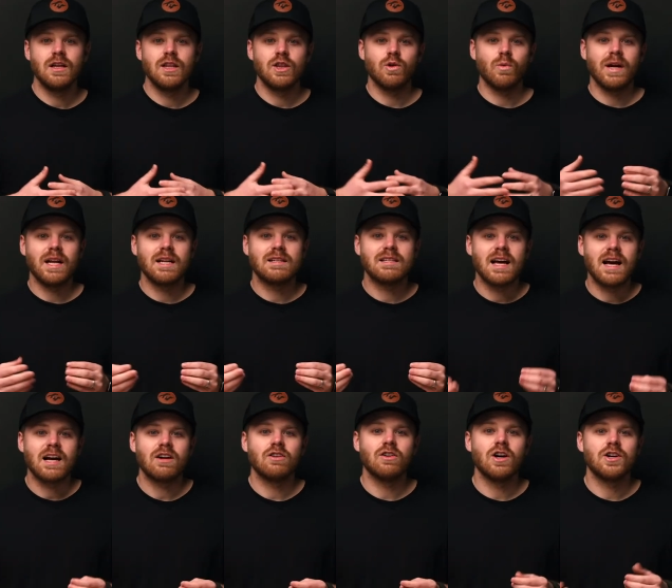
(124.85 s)
The way to
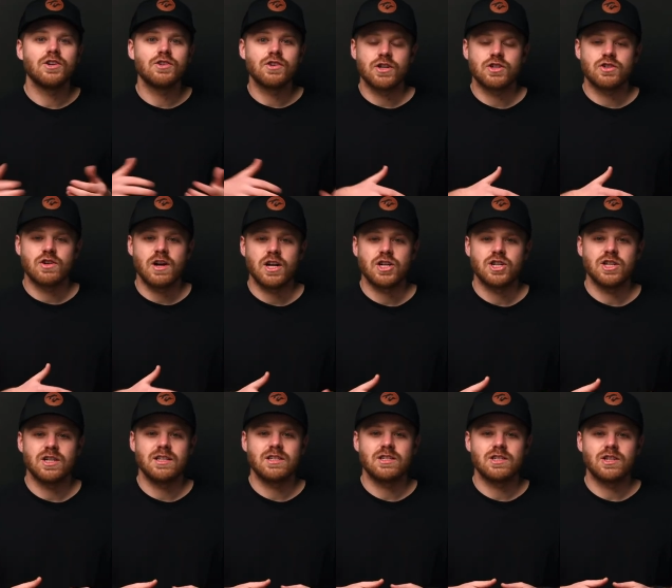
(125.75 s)
tackle under
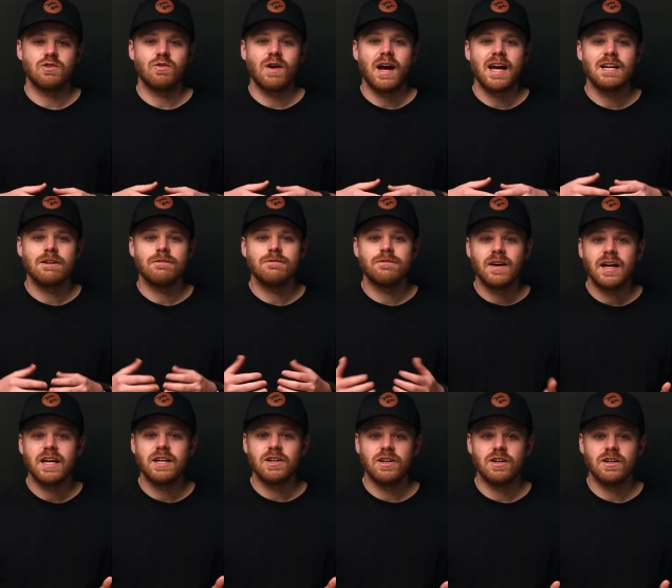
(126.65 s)
extraction is to grind
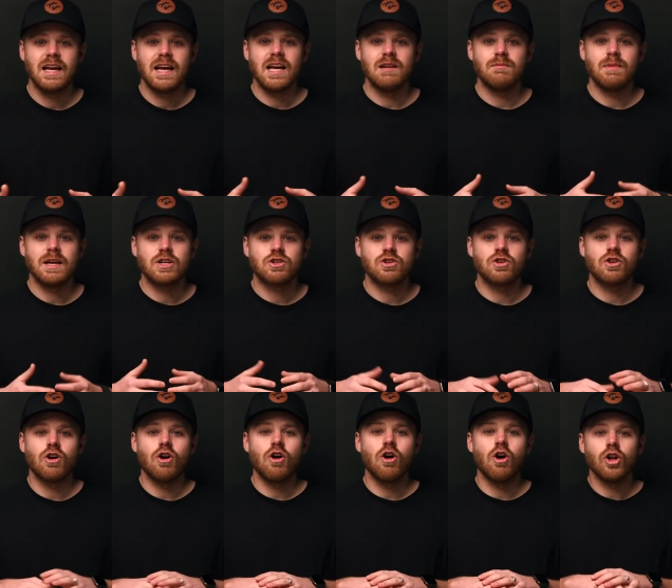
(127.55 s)
finer and make
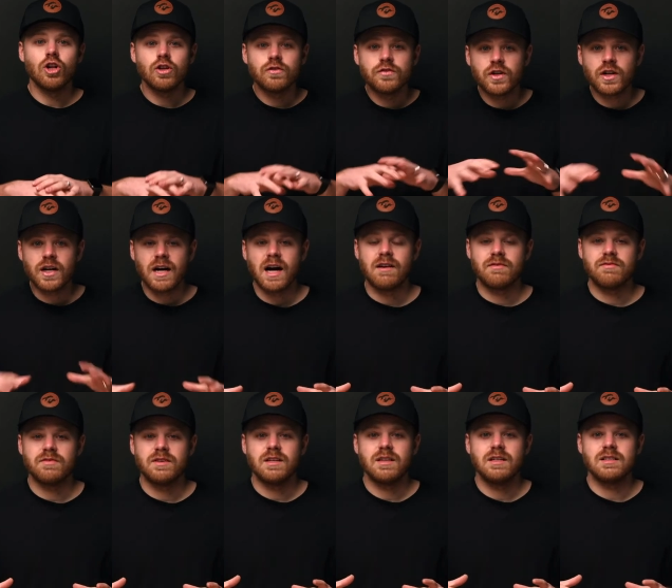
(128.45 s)
sure all of your
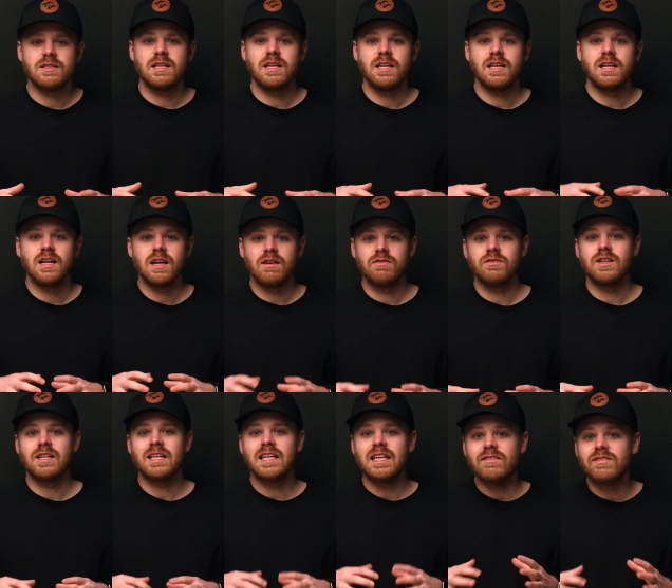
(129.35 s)
coffee is getting
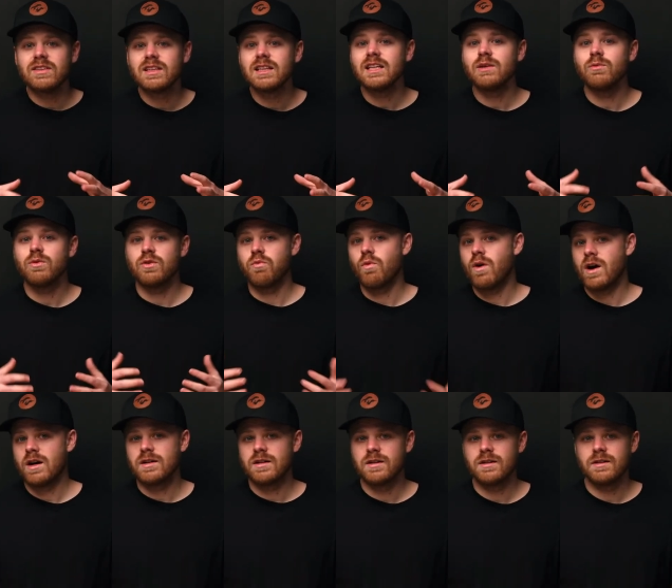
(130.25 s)
covered evenly with
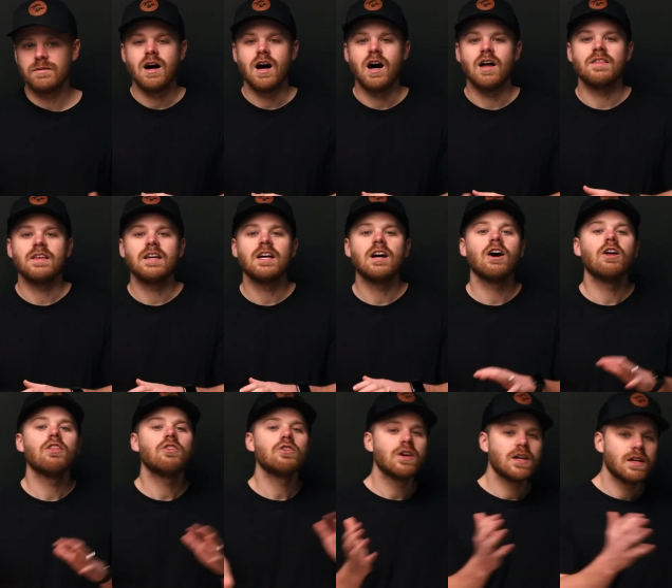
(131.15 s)
water. On the
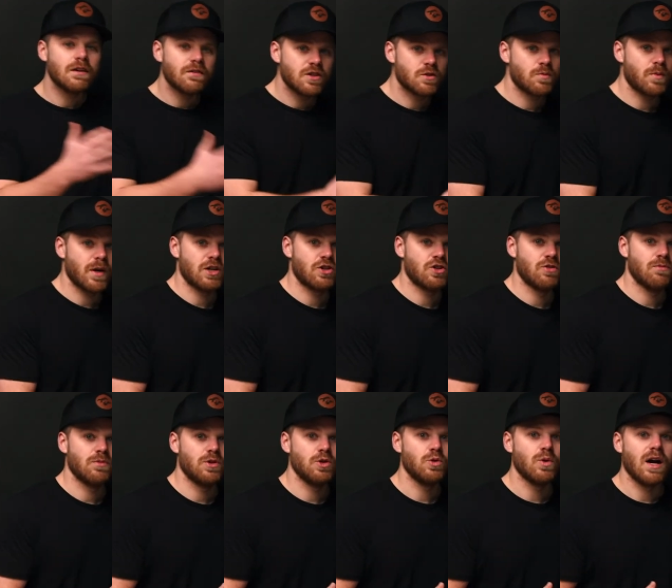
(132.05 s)
other end of the
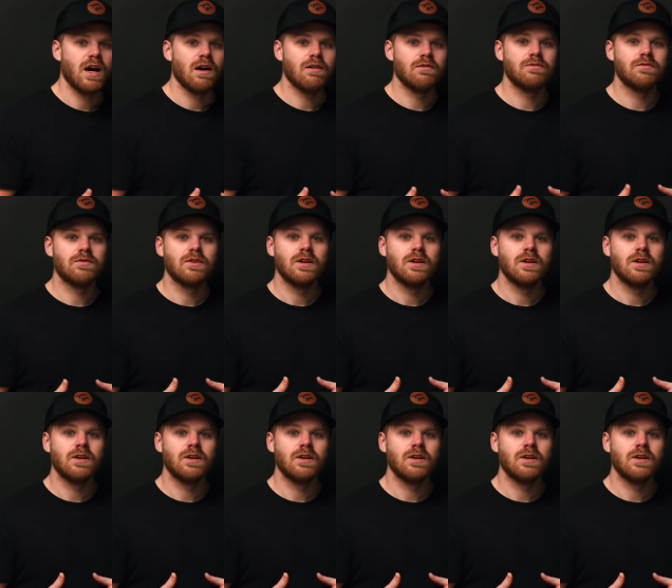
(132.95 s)
spectrum, you have